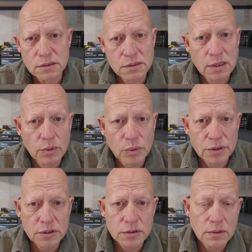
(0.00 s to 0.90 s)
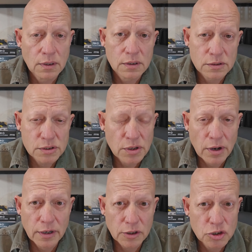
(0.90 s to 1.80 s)
It's hit with a, a
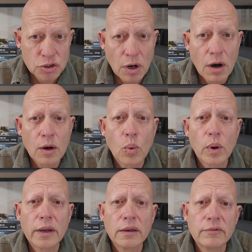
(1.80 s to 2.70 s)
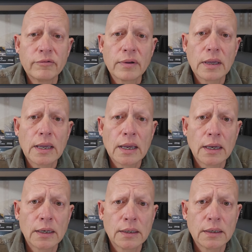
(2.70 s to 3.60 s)
sonic shock wave,
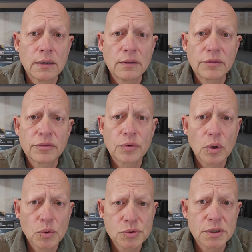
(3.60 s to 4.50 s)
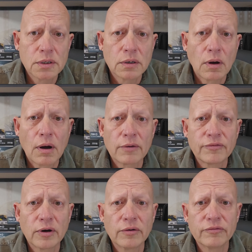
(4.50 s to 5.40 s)
and it throws it
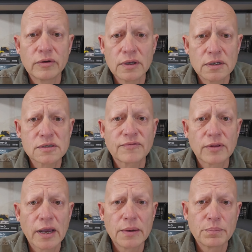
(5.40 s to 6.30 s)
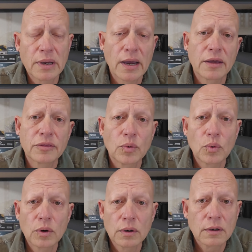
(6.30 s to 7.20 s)
off of its flight path
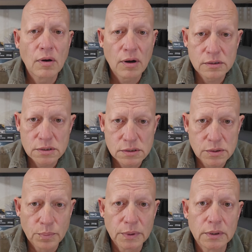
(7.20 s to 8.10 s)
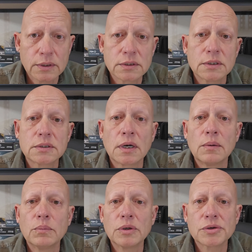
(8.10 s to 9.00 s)
or causes the bullet to
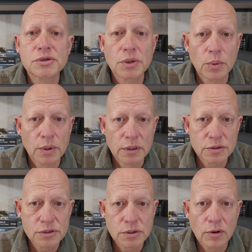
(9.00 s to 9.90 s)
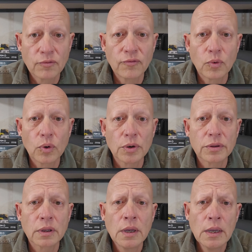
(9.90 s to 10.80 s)
tumble, so on and so forth.